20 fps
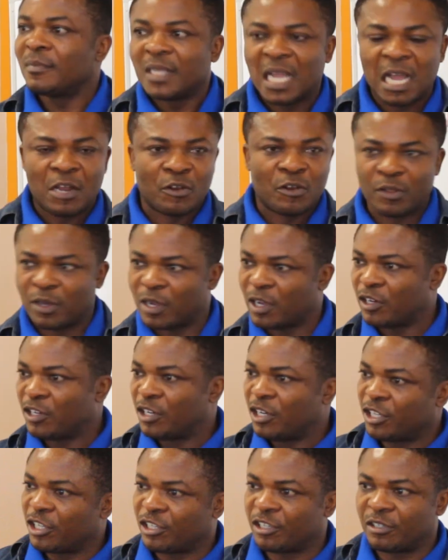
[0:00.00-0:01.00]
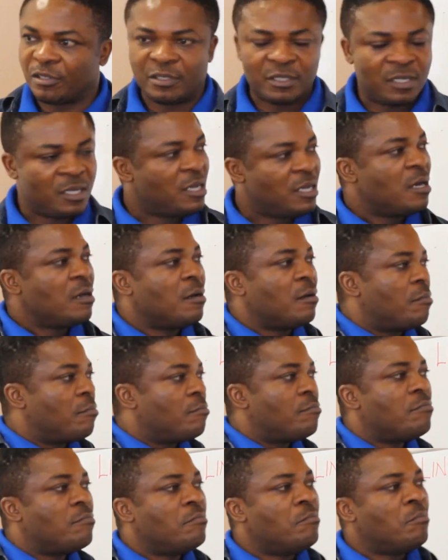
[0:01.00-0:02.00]
Another condition,
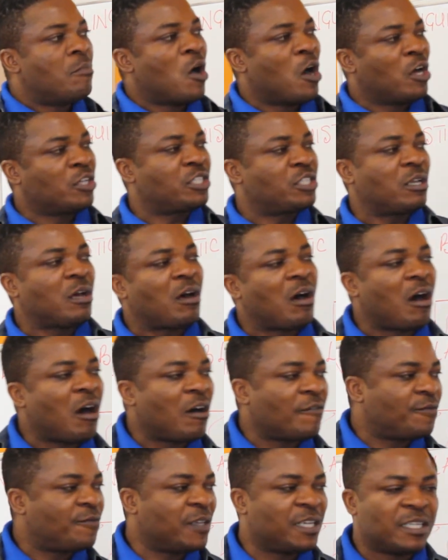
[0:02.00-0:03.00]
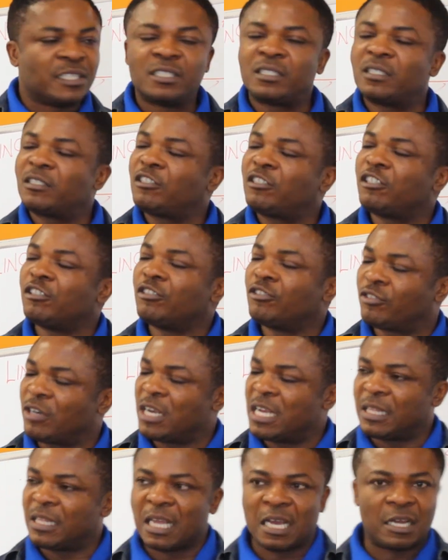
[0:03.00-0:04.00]
most of these
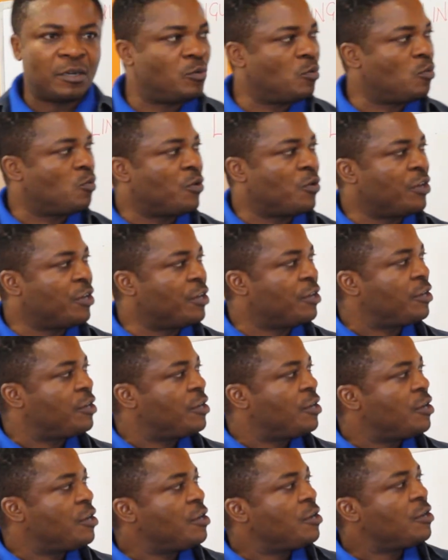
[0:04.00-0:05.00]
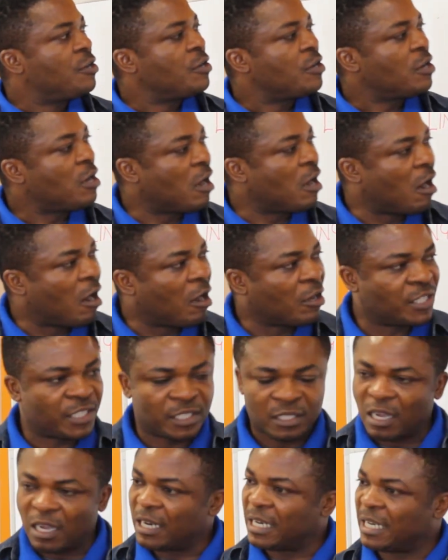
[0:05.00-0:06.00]
children that we are
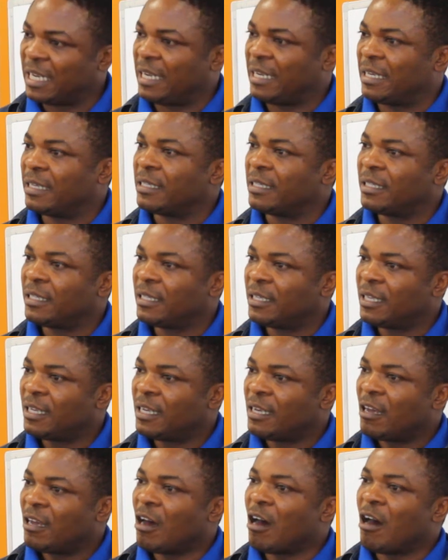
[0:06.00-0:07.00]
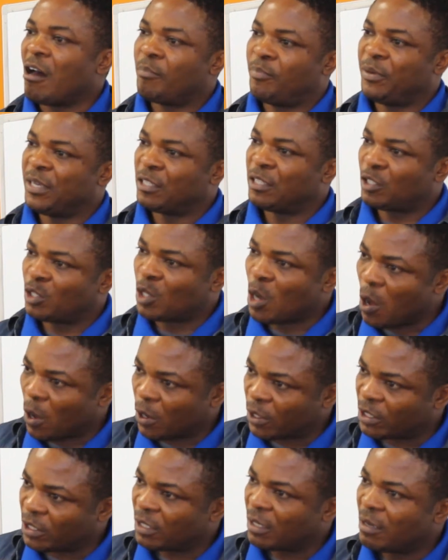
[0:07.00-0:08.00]
studying are being
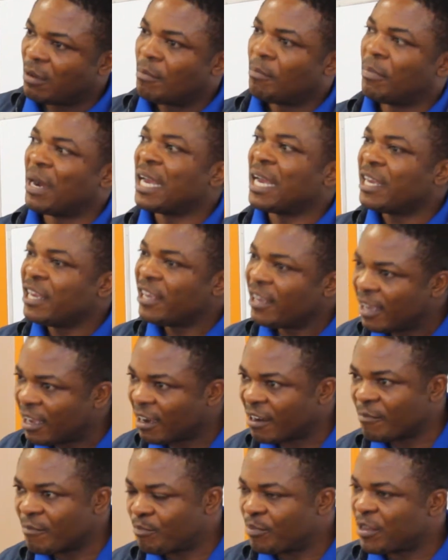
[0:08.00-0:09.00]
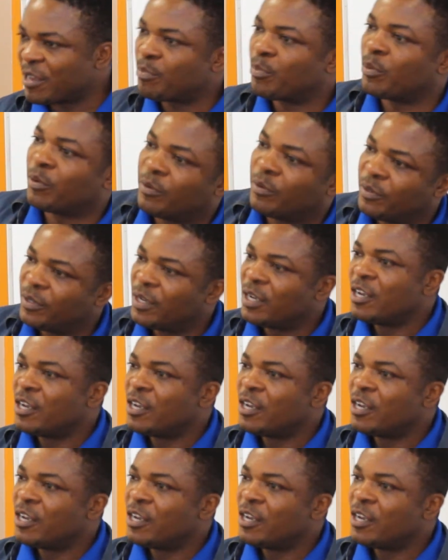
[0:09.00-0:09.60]
taught by hearing people